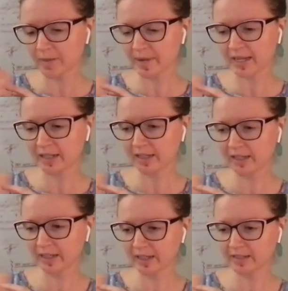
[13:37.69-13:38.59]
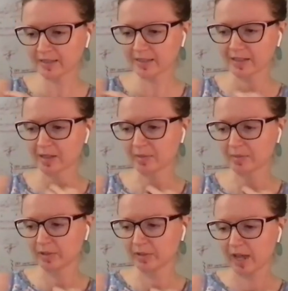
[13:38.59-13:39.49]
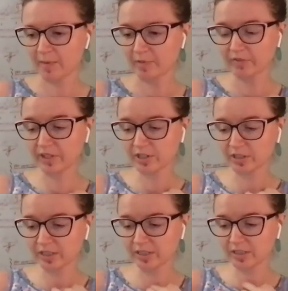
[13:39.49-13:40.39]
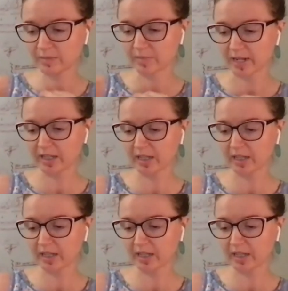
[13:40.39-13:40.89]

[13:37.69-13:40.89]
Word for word: then that might kick in some hypervigilance,